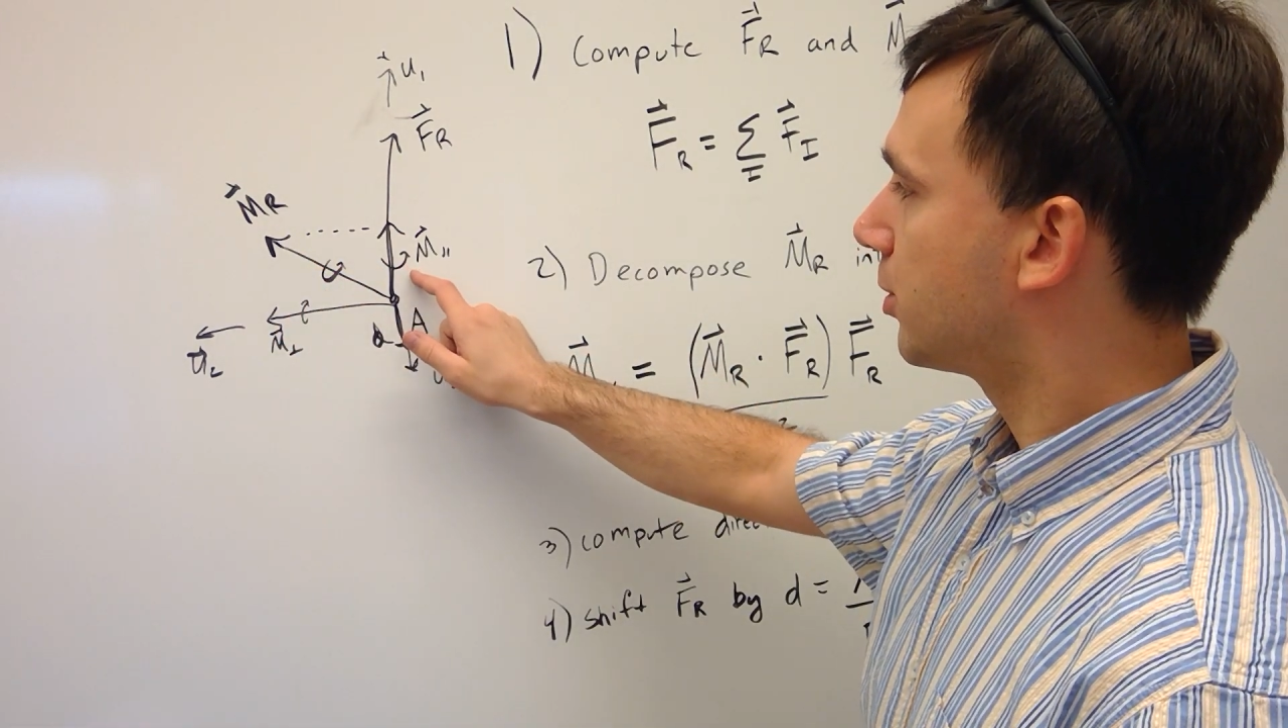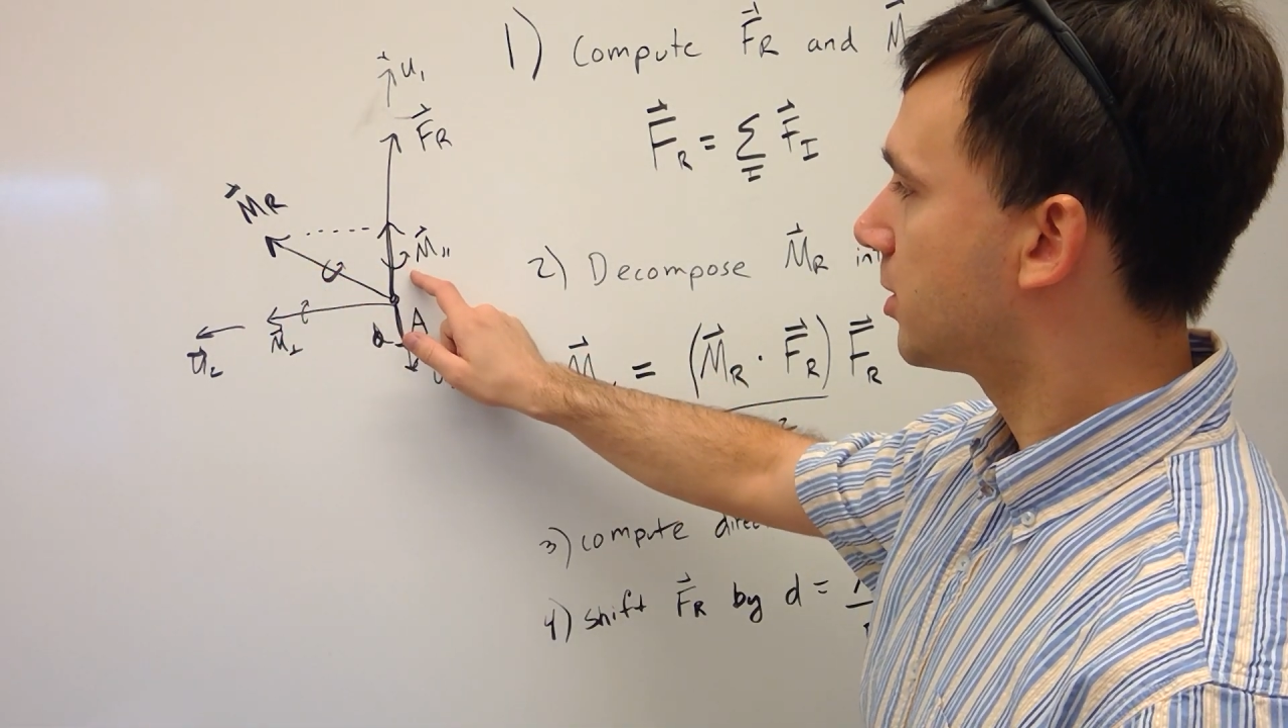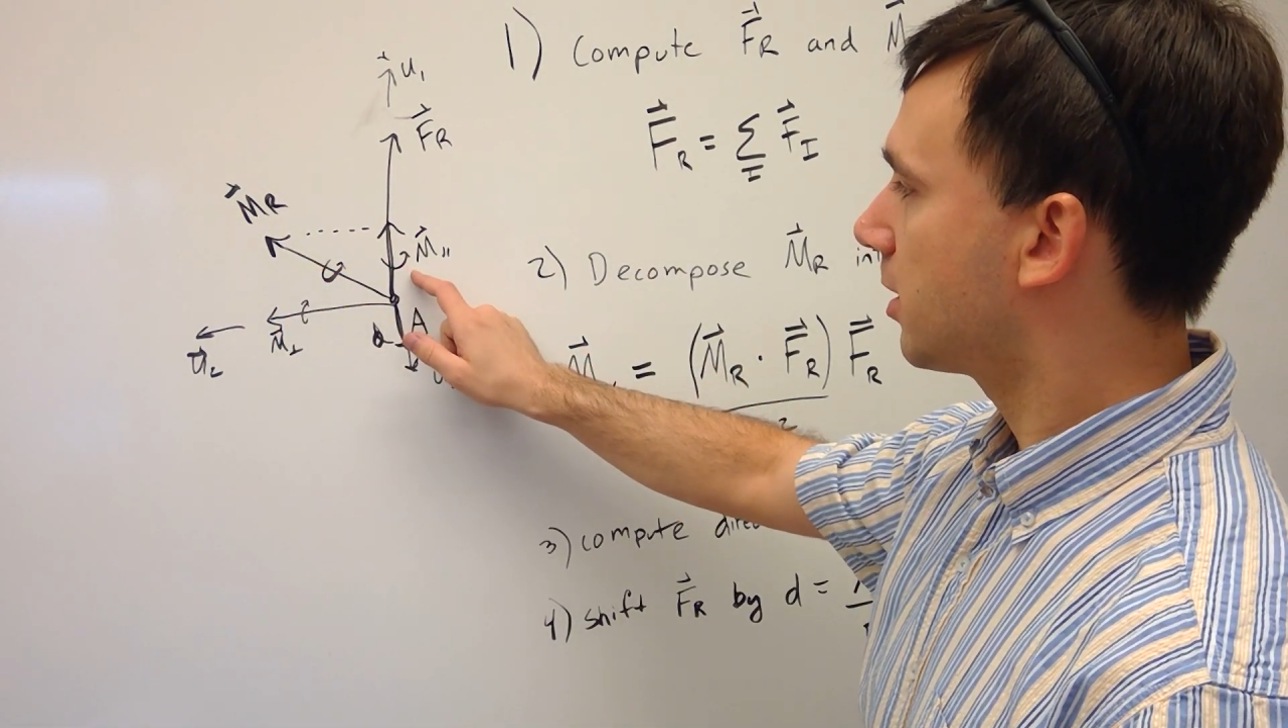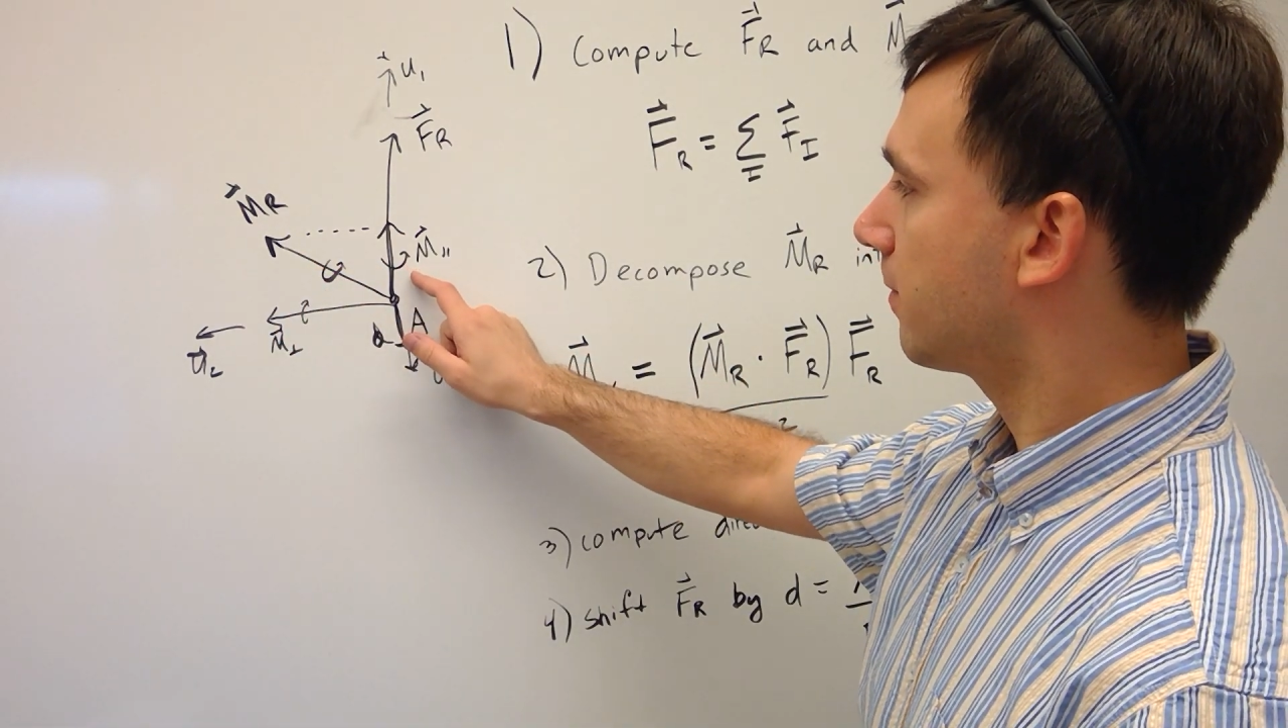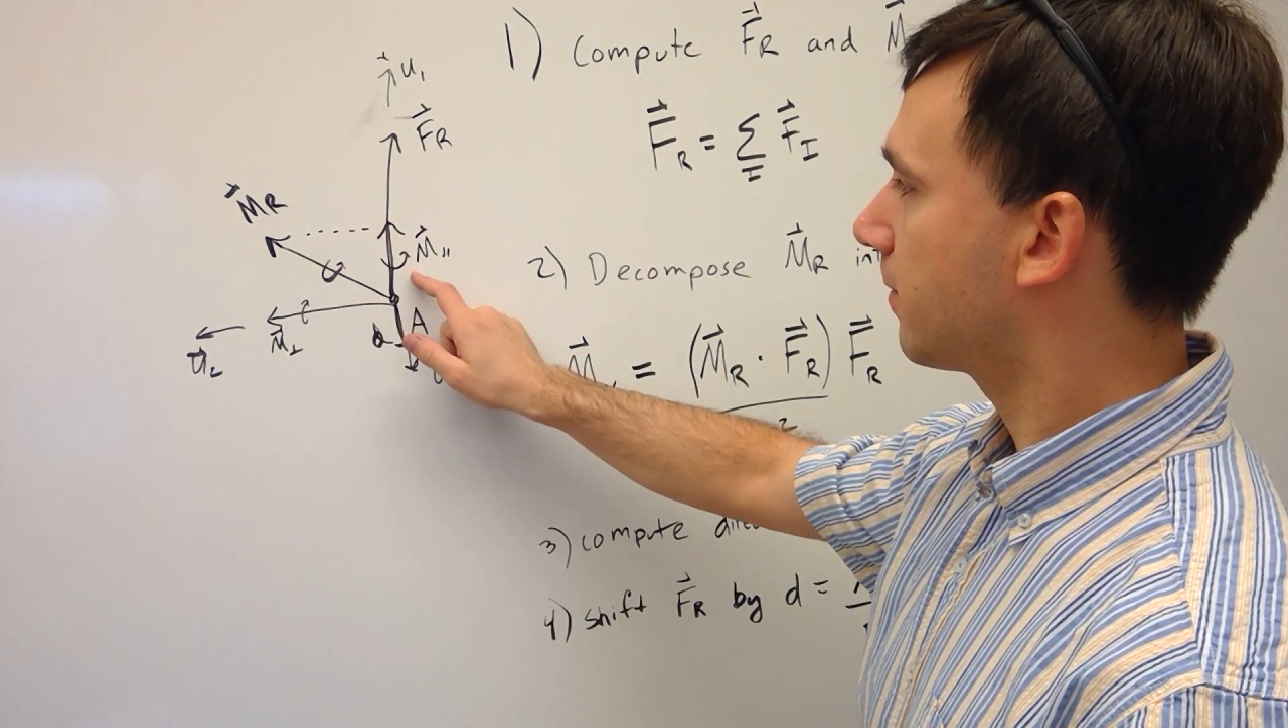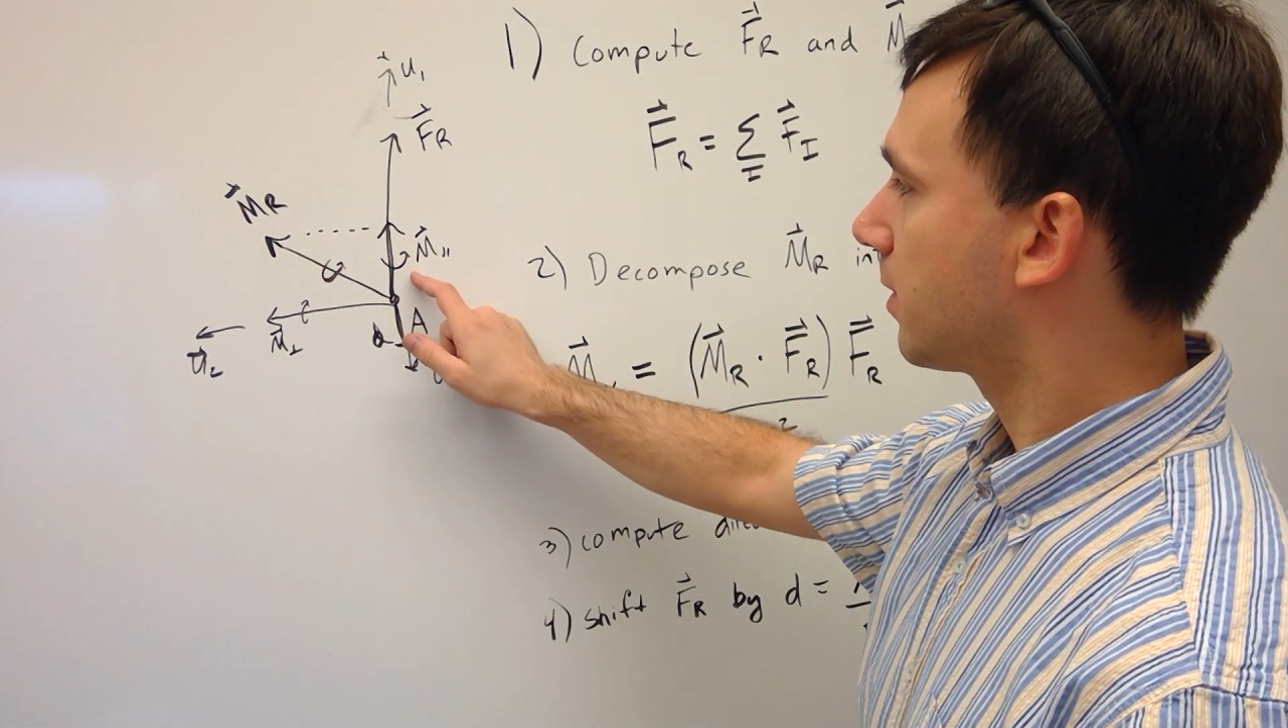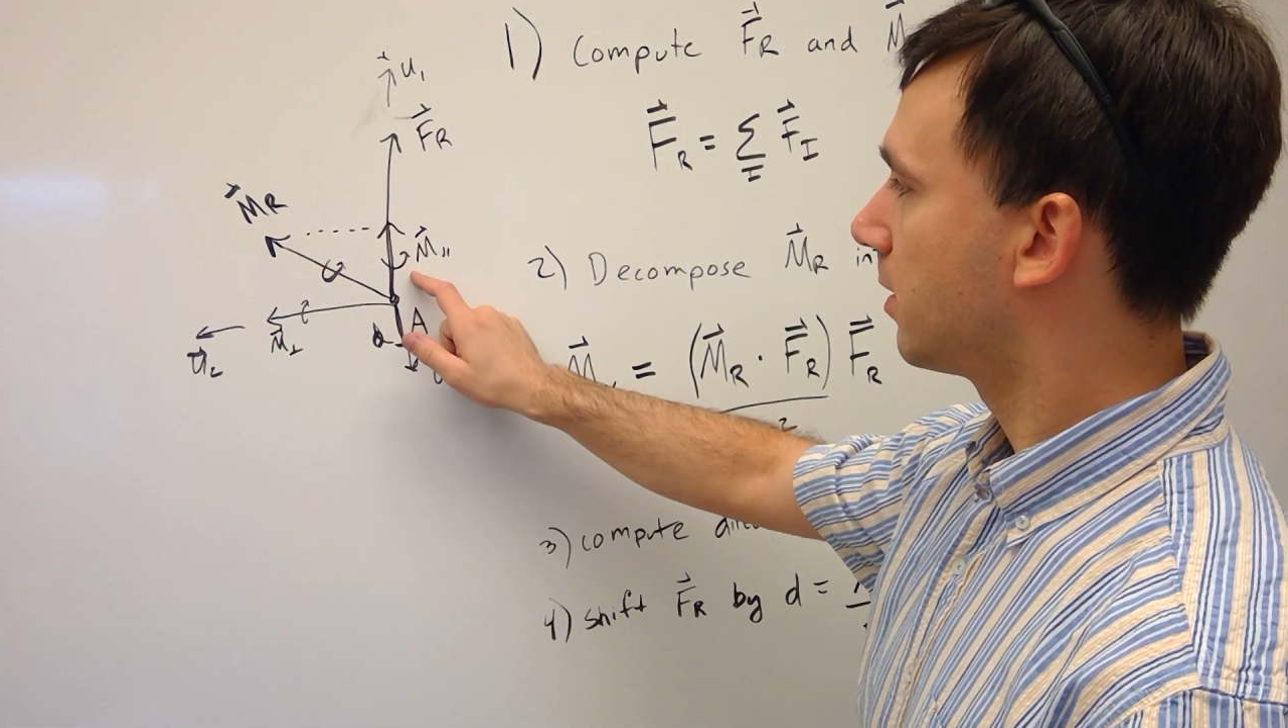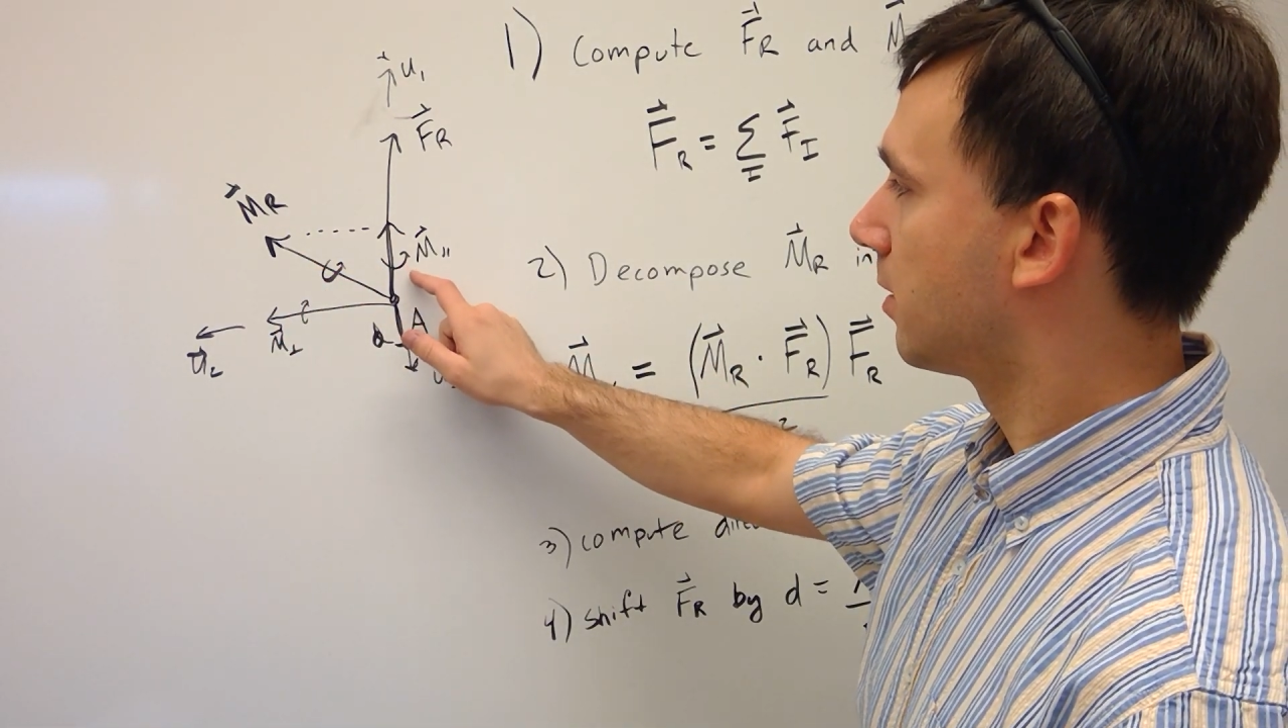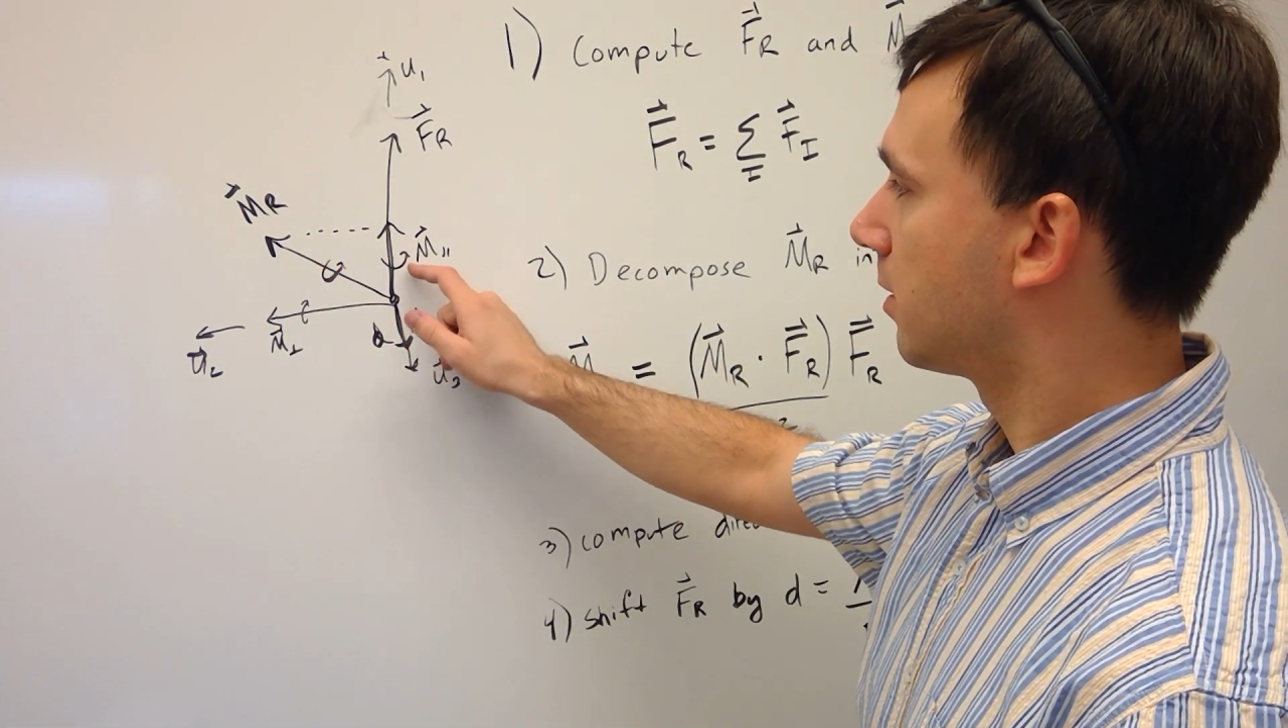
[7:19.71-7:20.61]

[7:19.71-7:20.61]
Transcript: shift